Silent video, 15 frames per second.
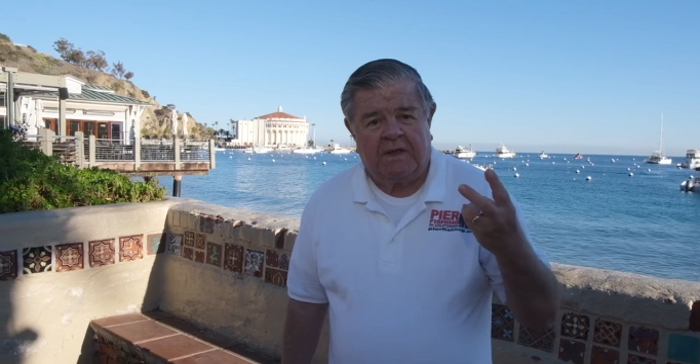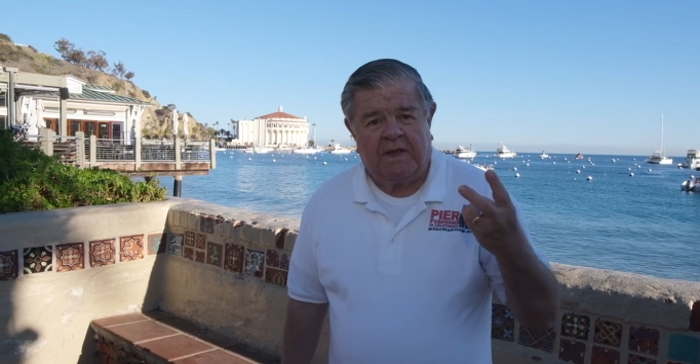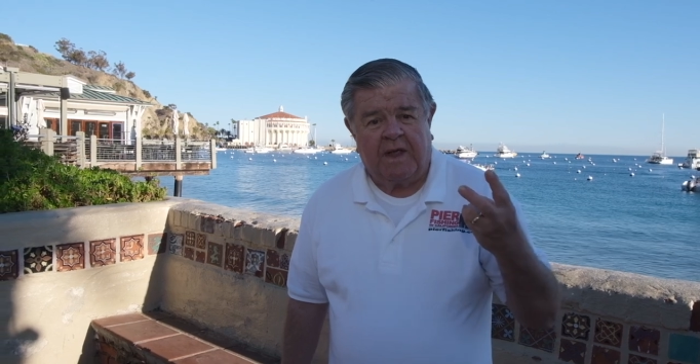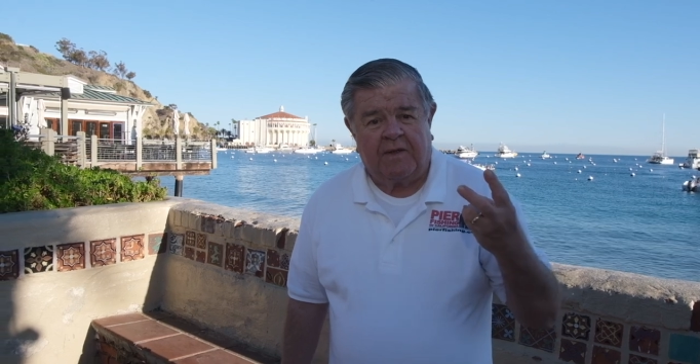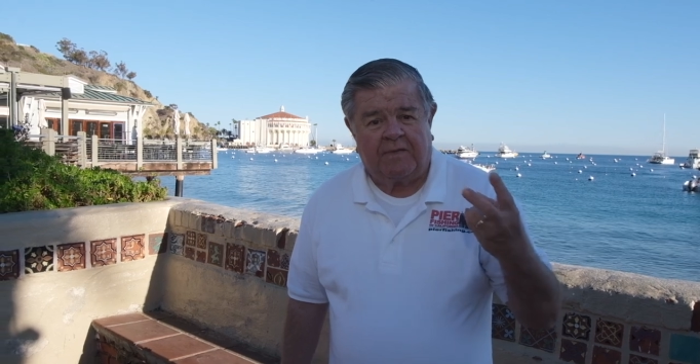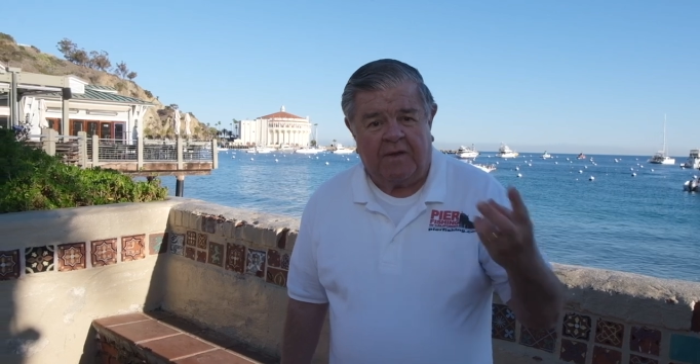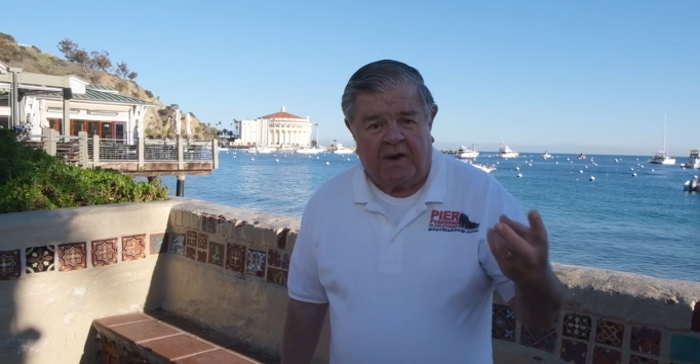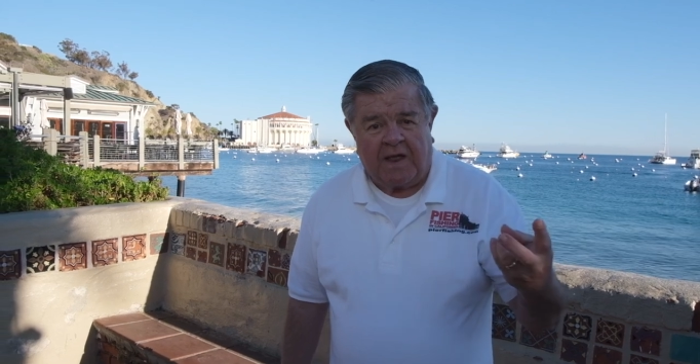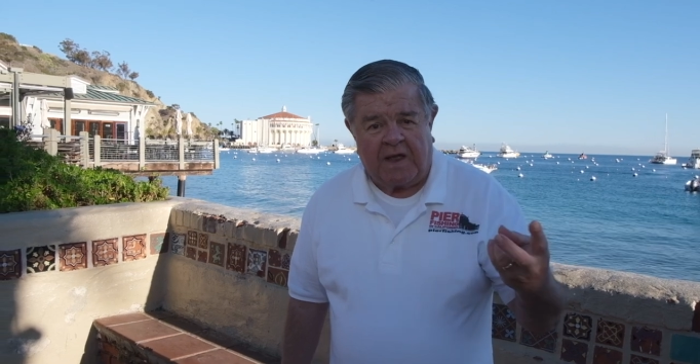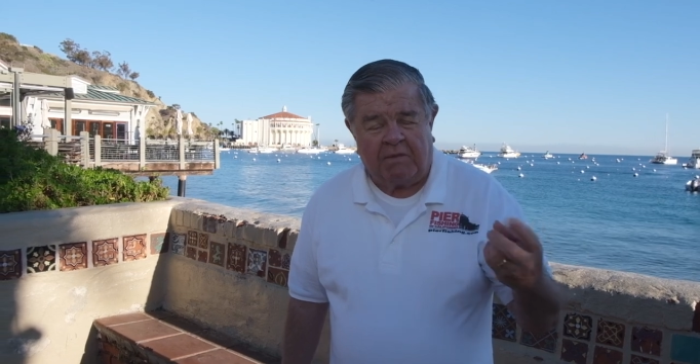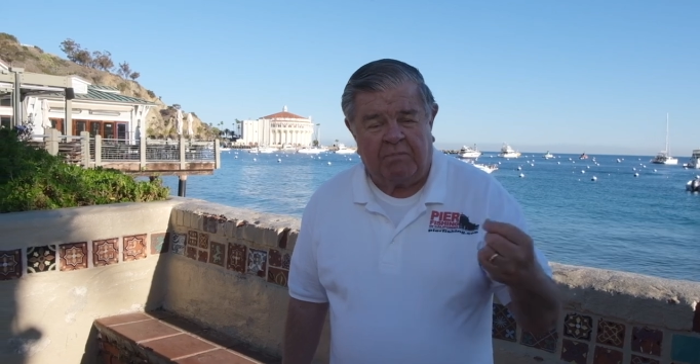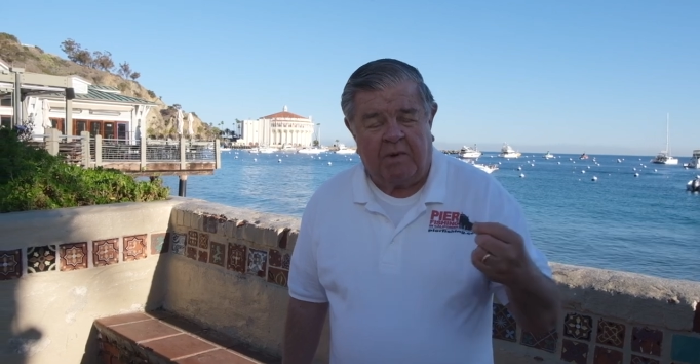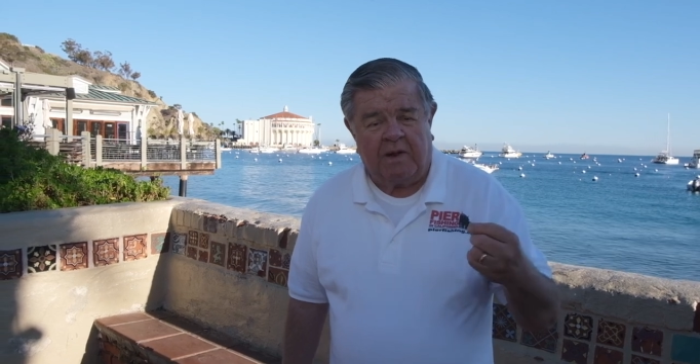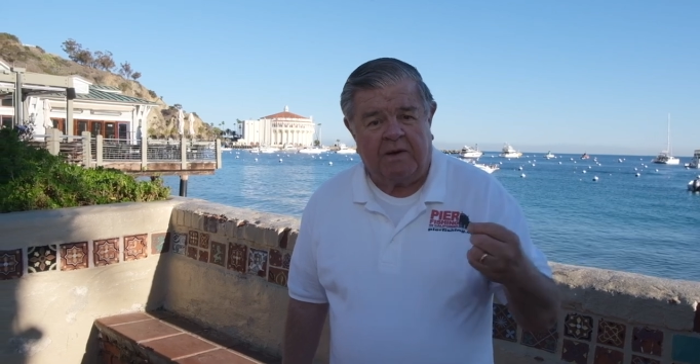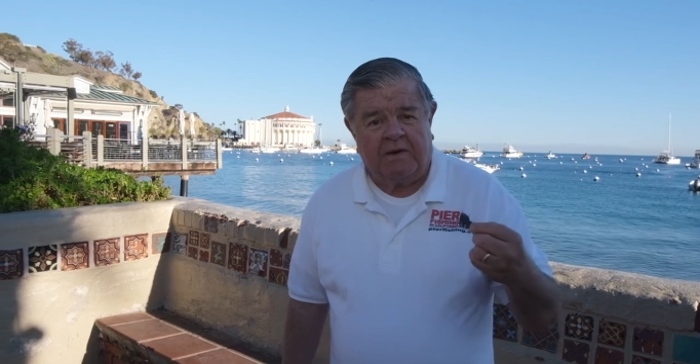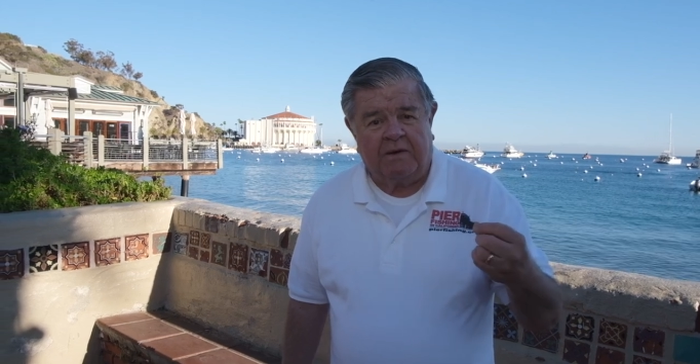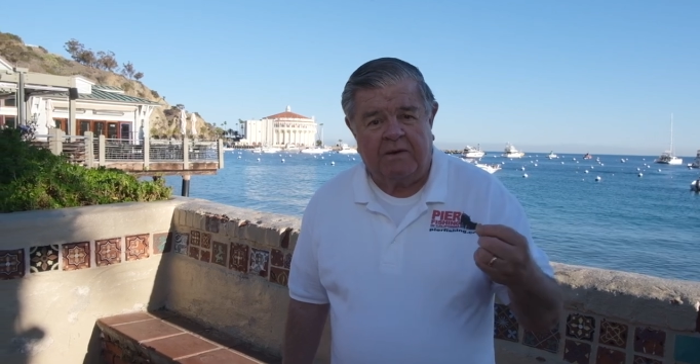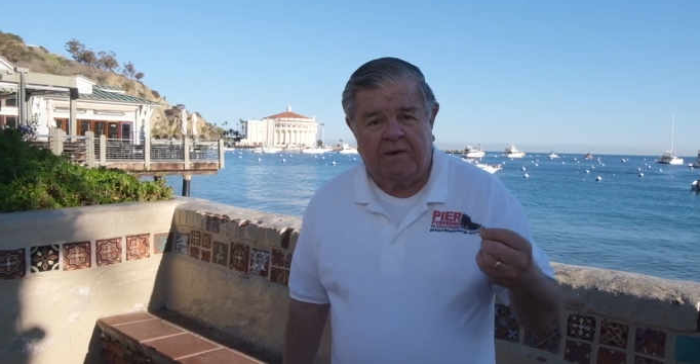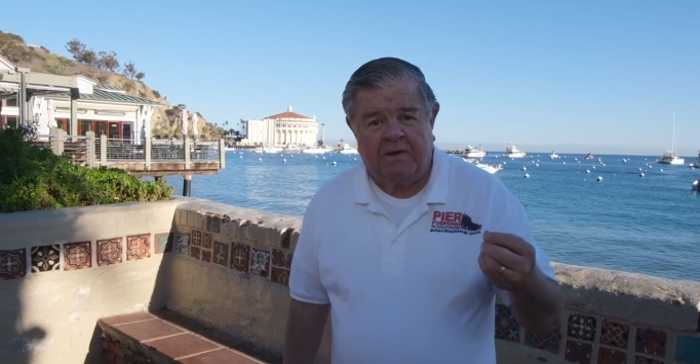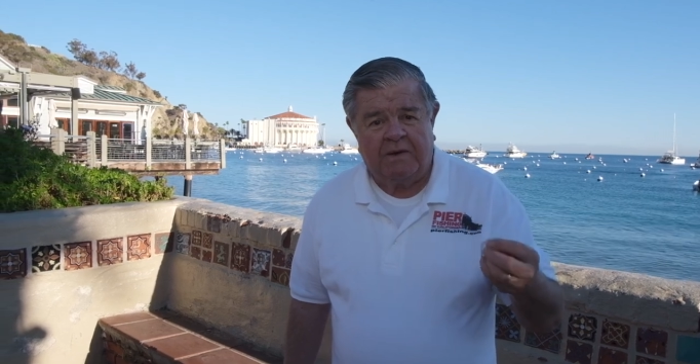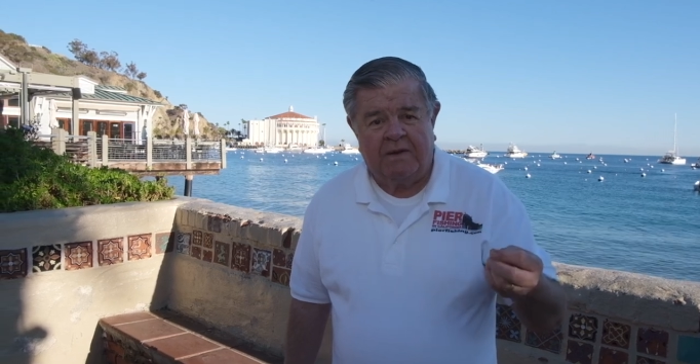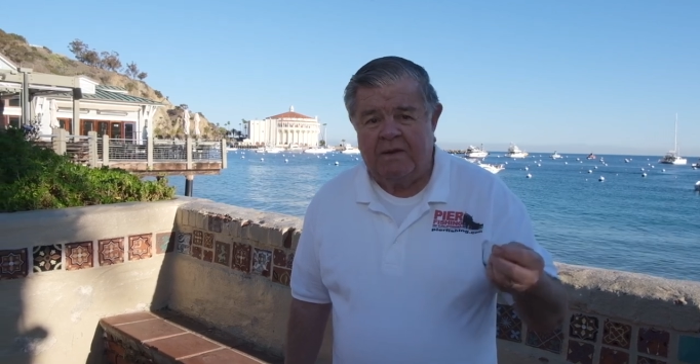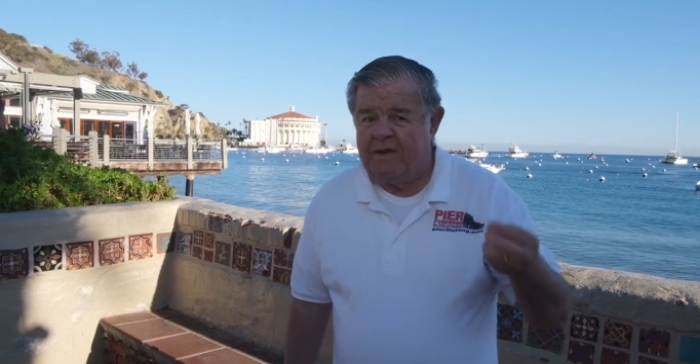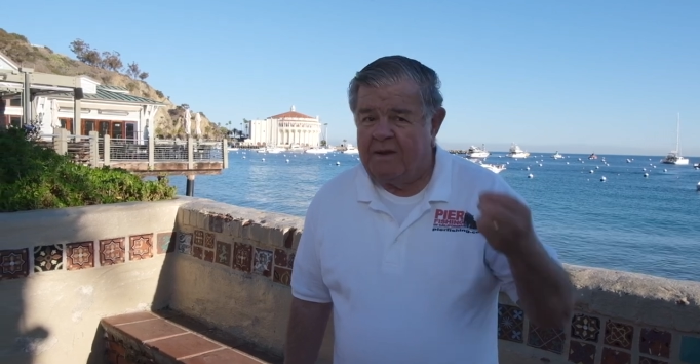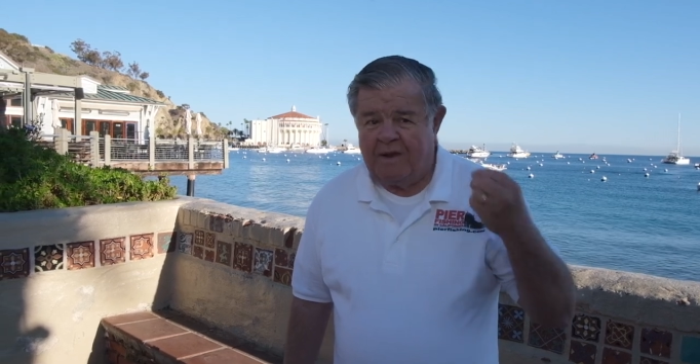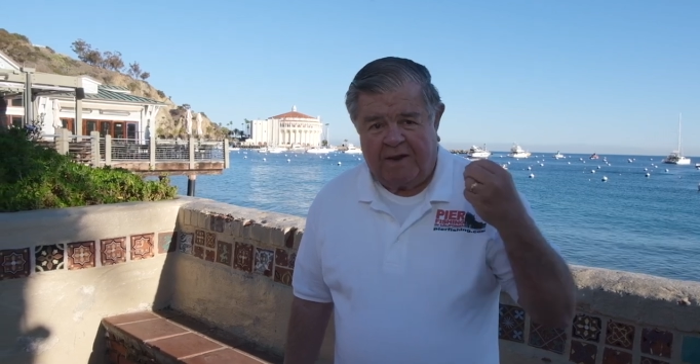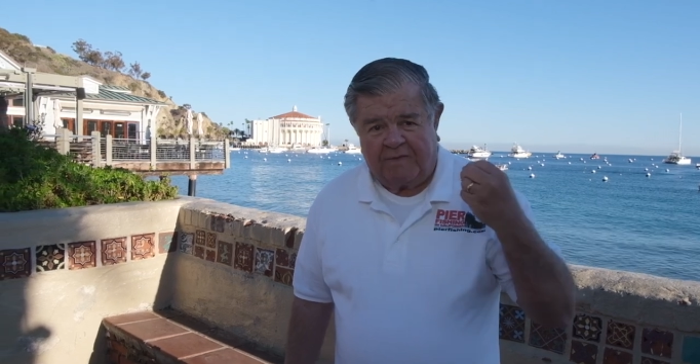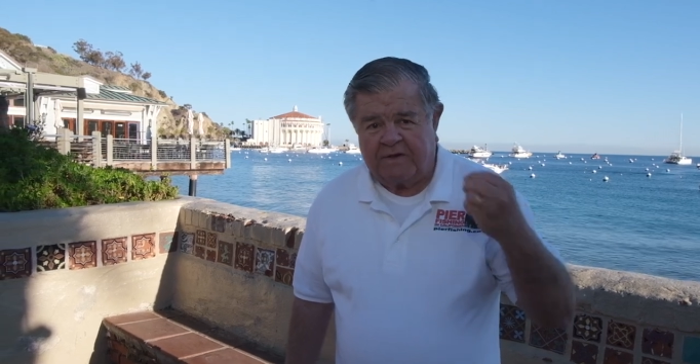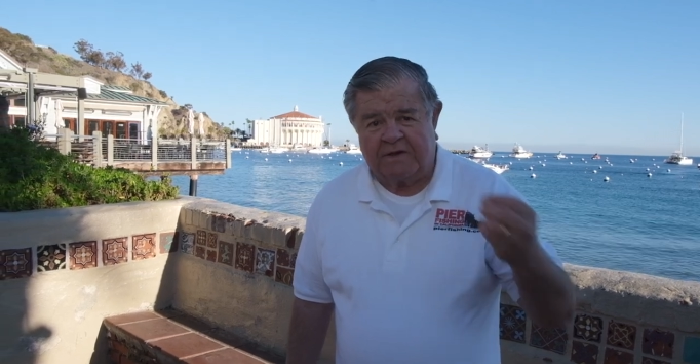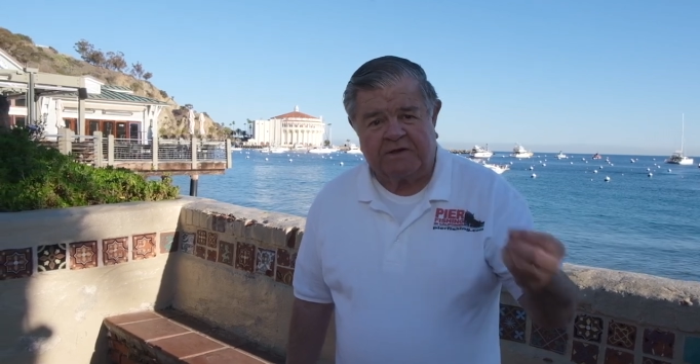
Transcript: hit the like button, hit the